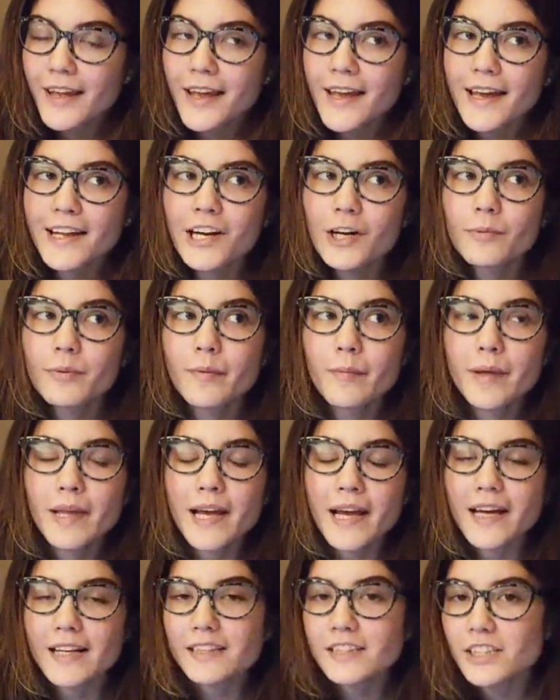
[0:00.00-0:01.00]
And I'll put my
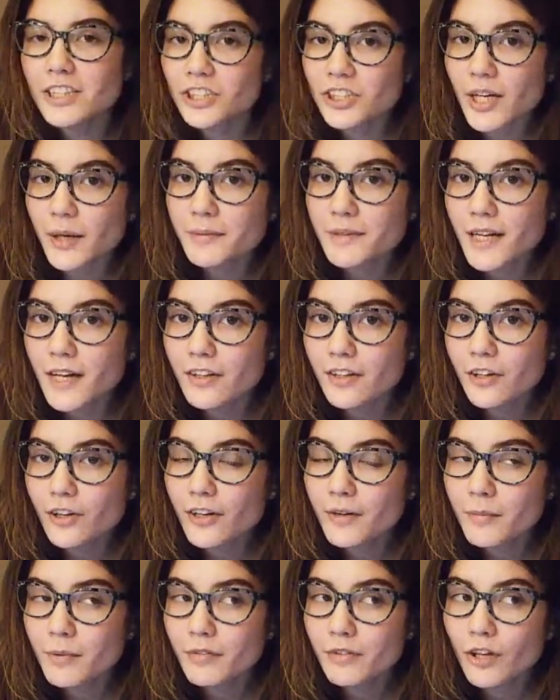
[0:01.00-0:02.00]
Etsy shop down
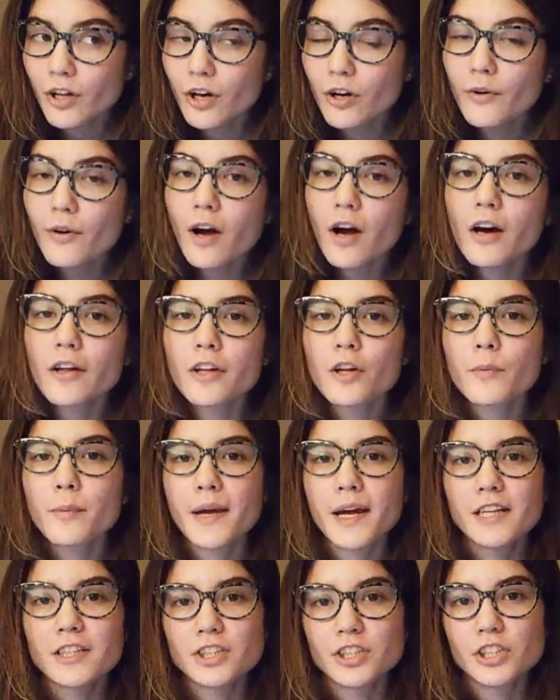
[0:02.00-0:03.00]
there below. Although my
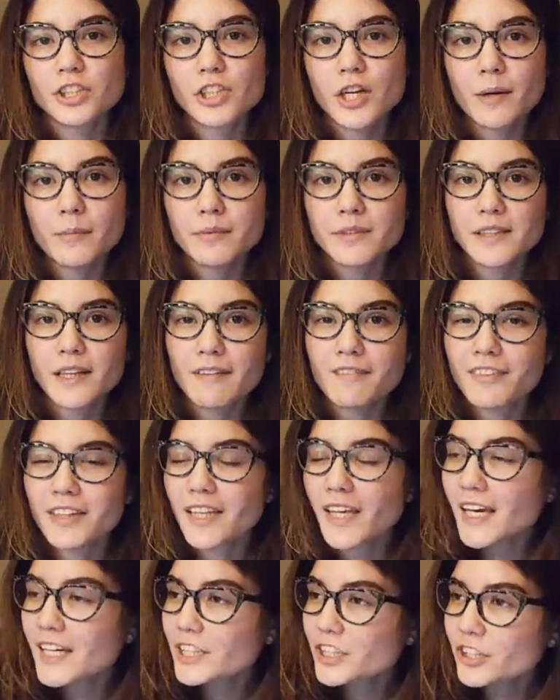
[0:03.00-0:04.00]
Etsy shop is on
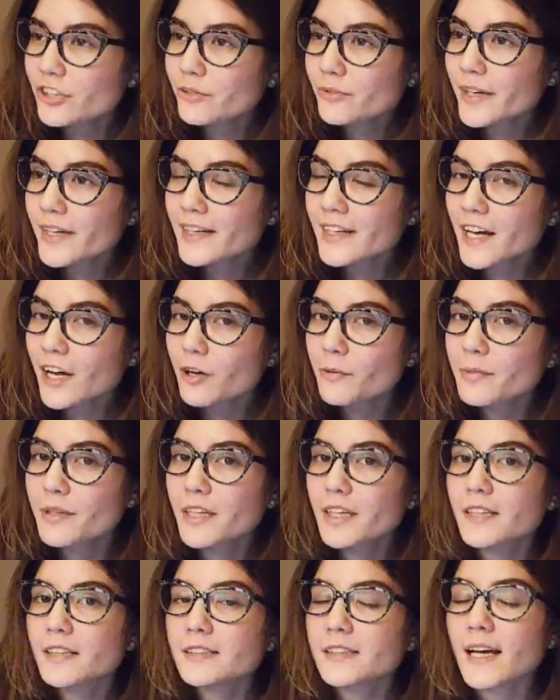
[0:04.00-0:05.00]
vacation right now
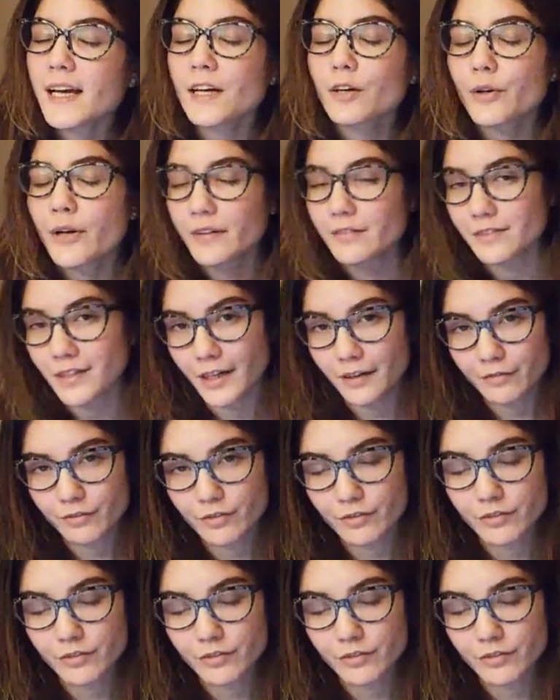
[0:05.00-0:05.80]
because I don't have time